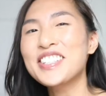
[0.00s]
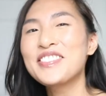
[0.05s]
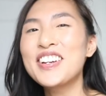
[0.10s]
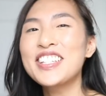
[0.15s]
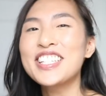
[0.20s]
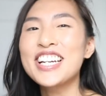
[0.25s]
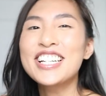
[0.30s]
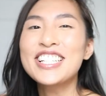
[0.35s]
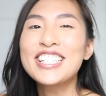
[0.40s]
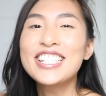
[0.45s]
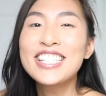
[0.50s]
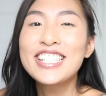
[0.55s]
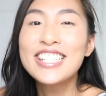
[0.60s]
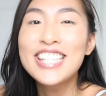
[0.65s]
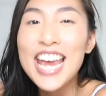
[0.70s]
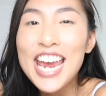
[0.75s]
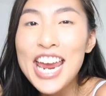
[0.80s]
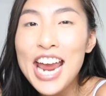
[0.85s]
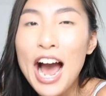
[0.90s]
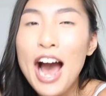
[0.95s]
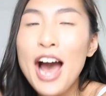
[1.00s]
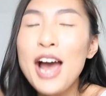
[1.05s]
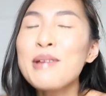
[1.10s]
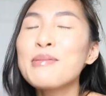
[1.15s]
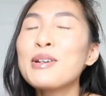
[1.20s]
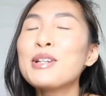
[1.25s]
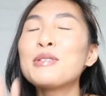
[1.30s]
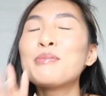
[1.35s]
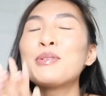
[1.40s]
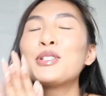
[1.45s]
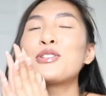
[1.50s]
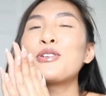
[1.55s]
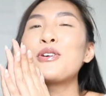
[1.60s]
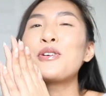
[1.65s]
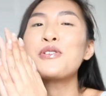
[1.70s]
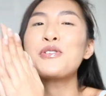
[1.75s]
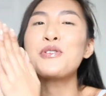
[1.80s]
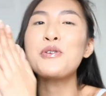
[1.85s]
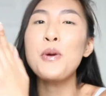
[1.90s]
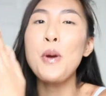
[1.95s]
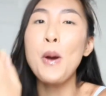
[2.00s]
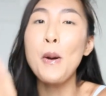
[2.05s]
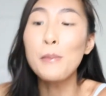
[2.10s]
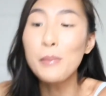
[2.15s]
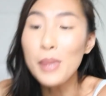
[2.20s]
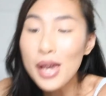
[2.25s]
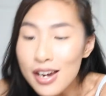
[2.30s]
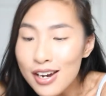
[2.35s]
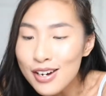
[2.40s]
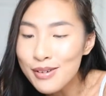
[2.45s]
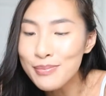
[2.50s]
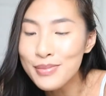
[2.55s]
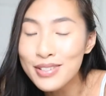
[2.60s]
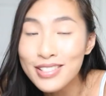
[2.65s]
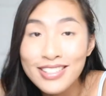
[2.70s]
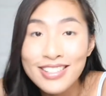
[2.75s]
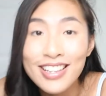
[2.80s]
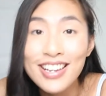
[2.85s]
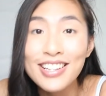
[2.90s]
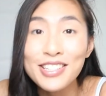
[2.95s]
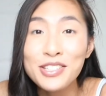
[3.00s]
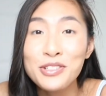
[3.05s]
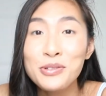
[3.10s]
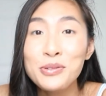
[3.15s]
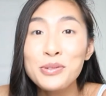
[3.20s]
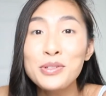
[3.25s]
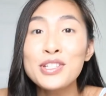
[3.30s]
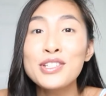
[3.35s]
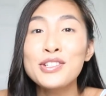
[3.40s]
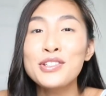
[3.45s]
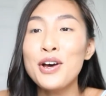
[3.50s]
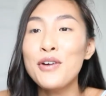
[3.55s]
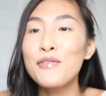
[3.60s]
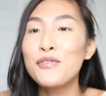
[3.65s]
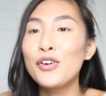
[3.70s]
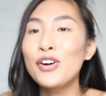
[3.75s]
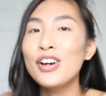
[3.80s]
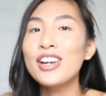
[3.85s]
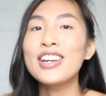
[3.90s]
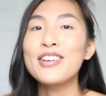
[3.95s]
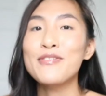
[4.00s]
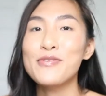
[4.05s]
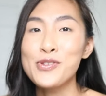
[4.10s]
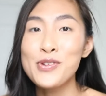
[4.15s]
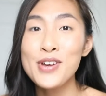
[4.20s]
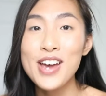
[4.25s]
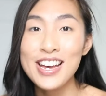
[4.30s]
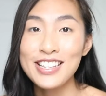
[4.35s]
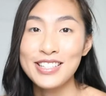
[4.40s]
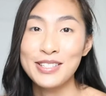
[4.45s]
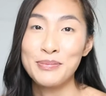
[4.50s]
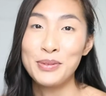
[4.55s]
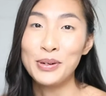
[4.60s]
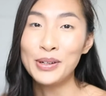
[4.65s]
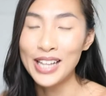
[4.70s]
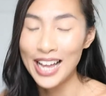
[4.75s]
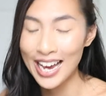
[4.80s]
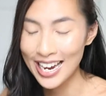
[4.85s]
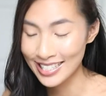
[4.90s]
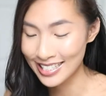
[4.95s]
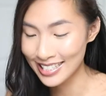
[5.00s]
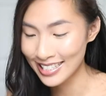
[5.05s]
my channel. Today I'm going to be showing you makeup mistakes you need to avoid if you got small eyes.